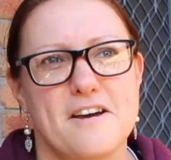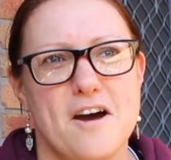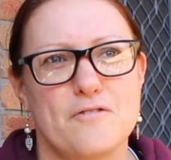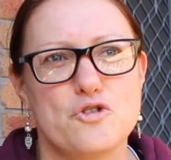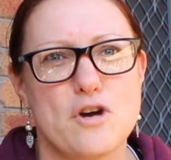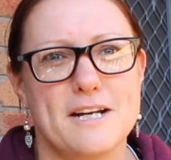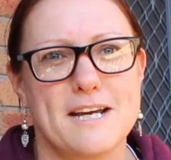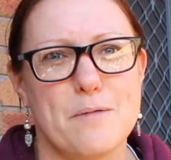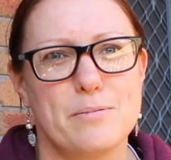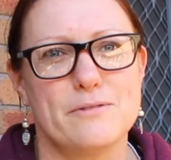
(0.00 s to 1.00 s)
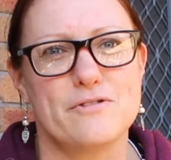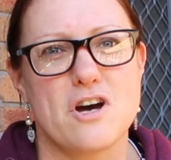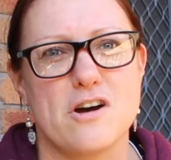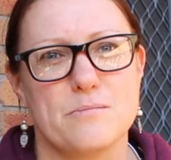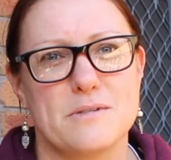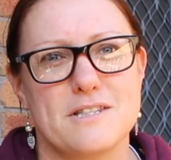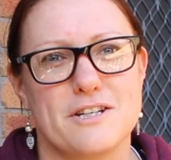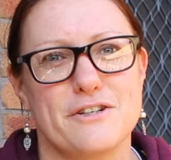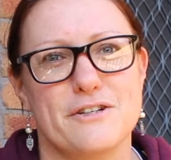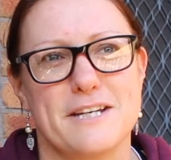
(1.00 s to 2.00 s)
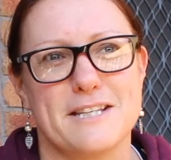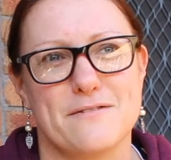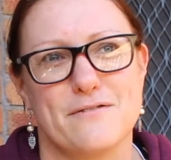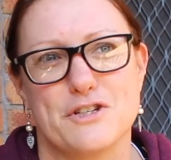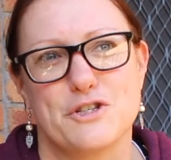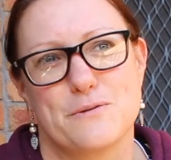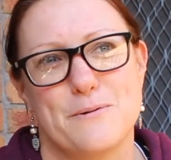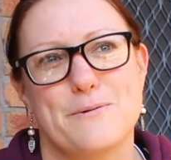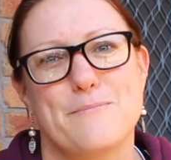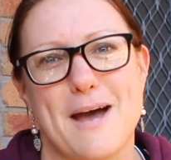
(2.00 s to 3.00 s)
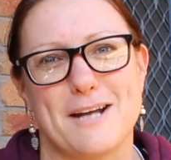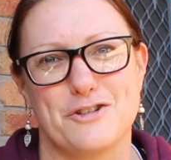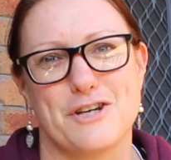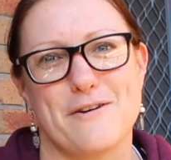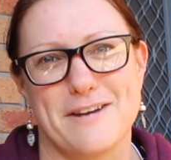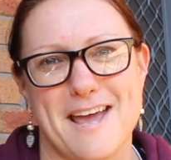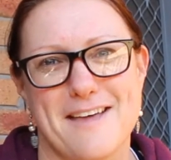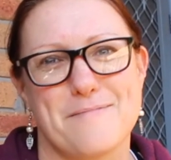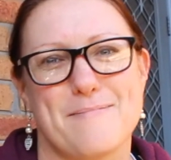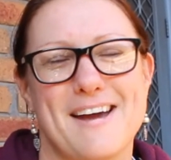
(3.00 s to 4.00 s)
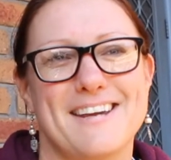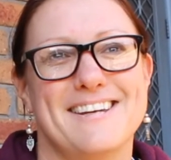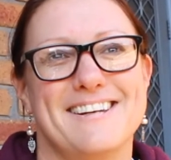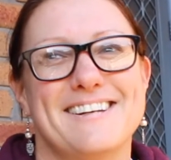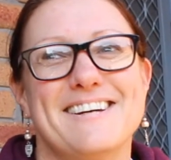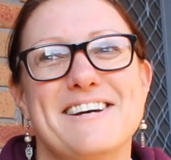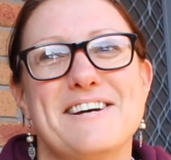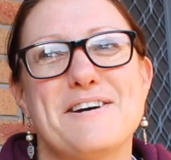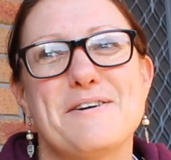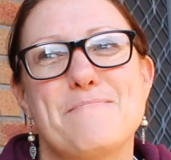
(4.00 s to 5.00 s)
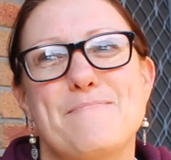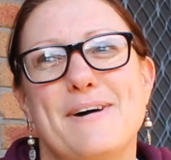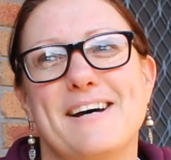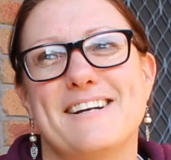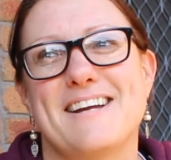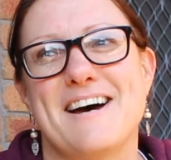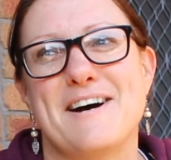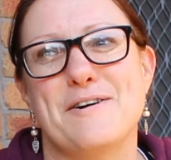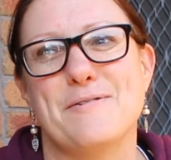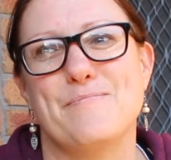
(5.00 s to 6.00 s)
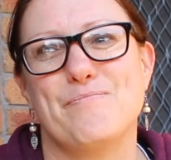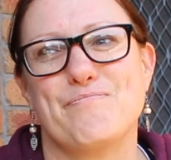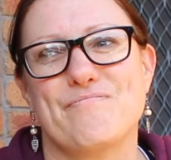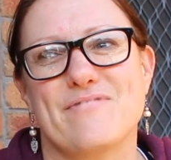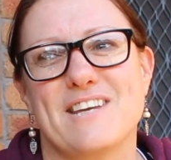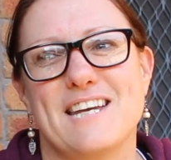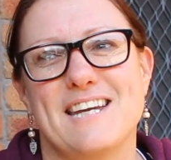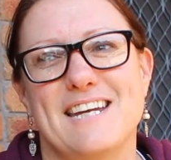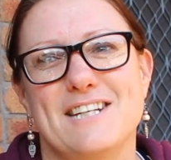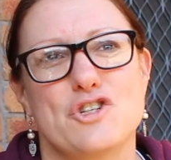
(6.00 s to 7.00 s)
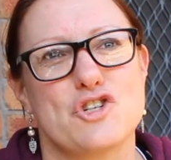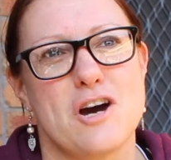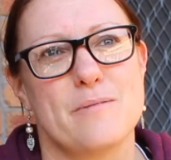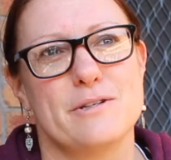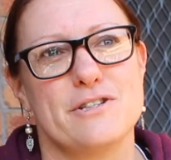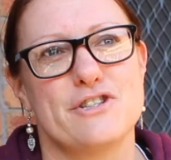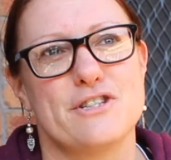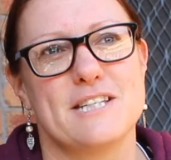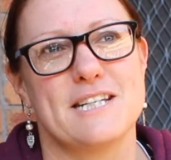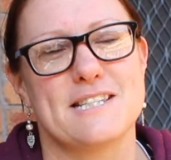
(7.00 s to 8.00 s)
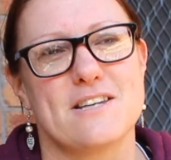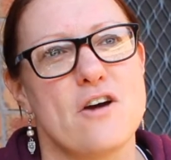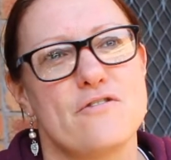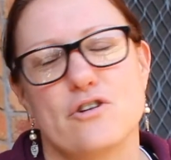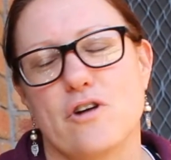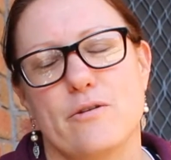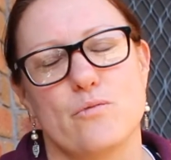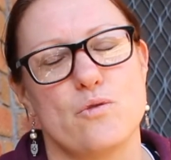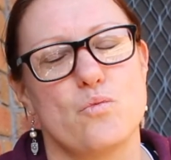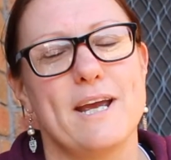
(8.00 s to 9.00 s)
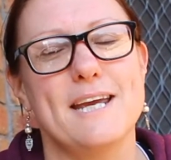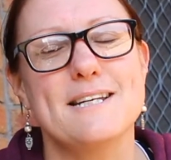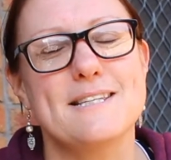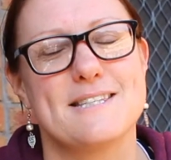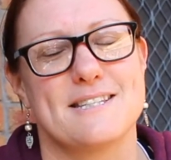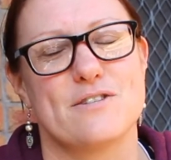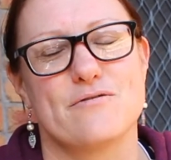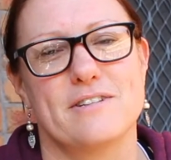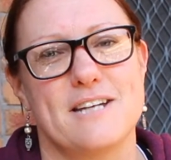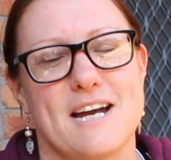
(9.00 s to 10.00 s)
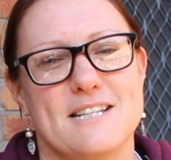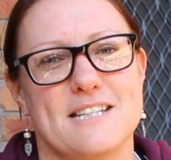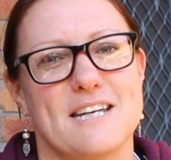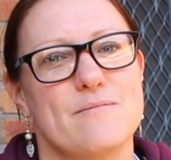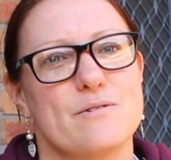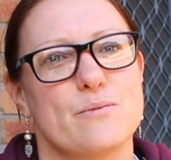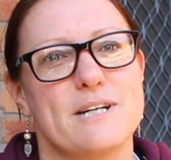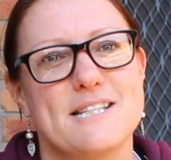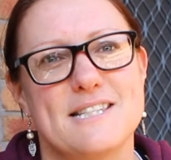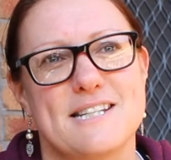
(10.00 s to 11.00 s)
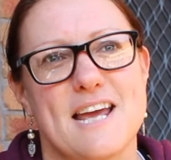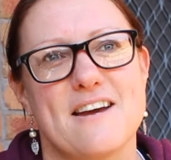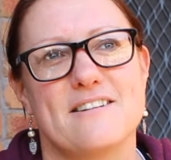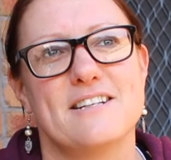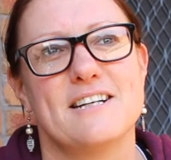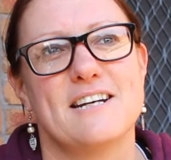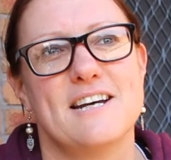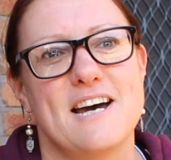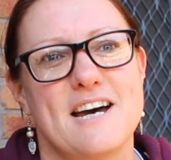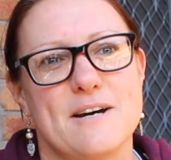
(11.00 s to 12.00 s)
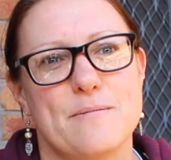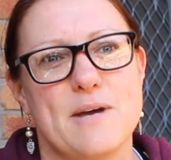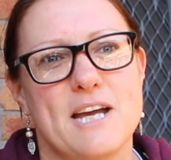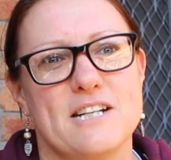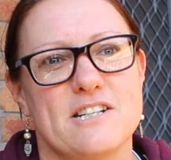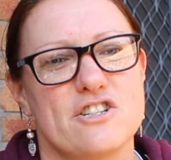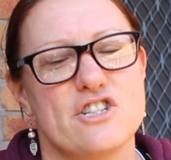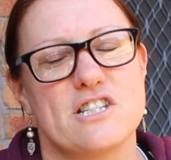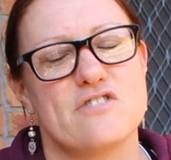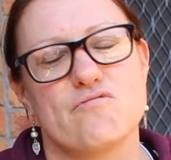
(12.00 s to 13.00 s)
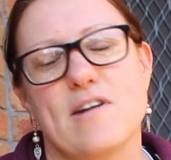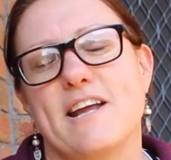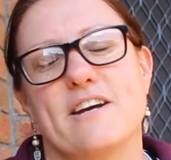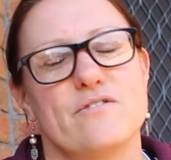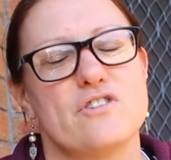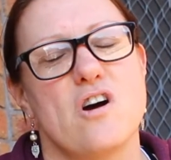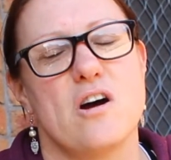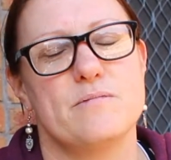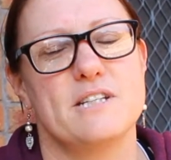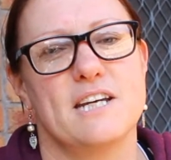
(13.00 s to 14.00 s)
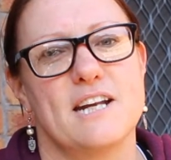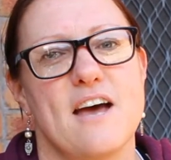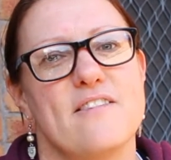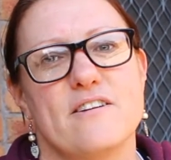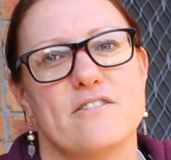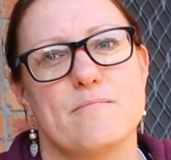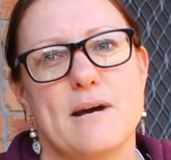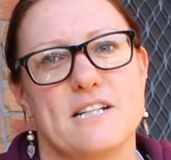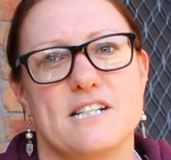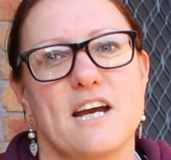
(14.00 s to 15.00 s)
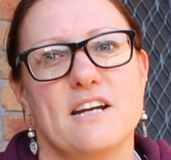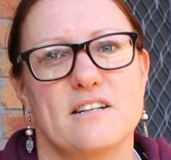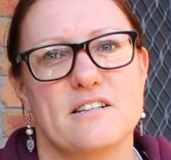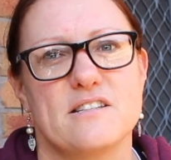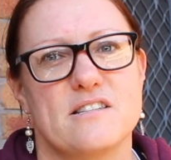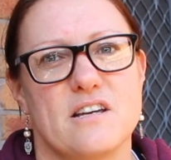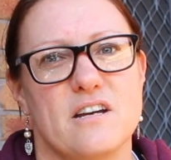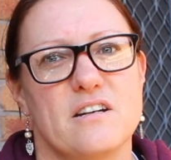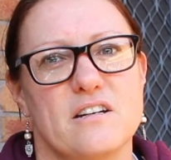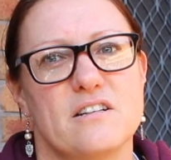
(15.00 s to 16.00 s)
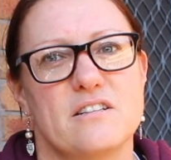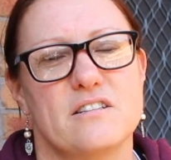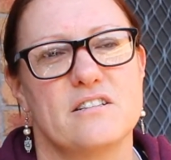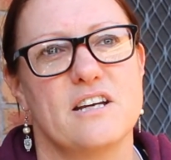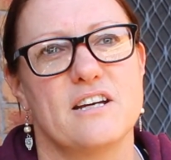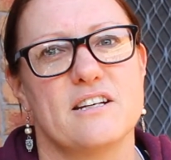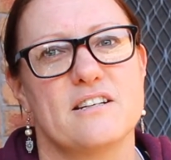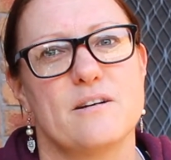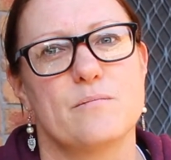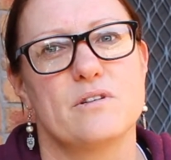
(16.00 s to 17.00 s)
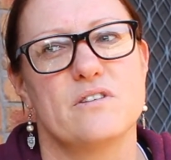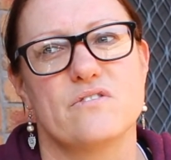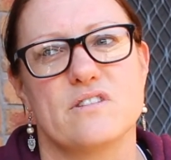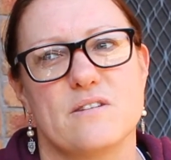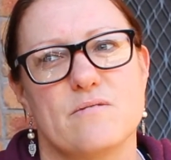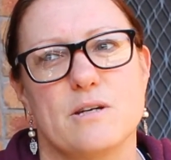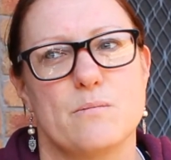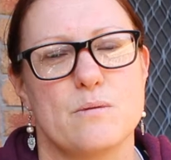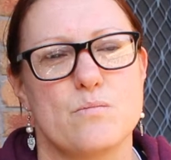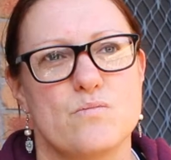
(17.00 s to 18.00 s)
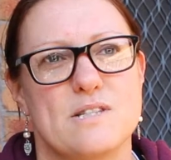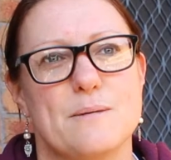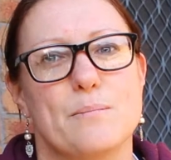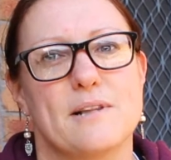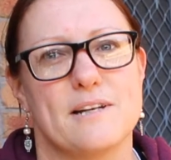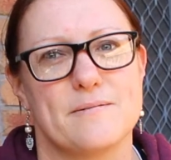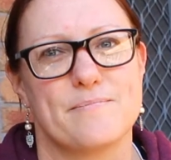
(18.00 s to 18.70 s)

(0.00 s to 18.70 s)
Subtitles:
I've tried a couple of times to get the vegetable patch going out the back here, but each time it just gets overgrown with weeds. It's really hard to keep the weeds down, and I just run out of time to get out there and maintain it. So yeah, I'm looking for something a bit simpler,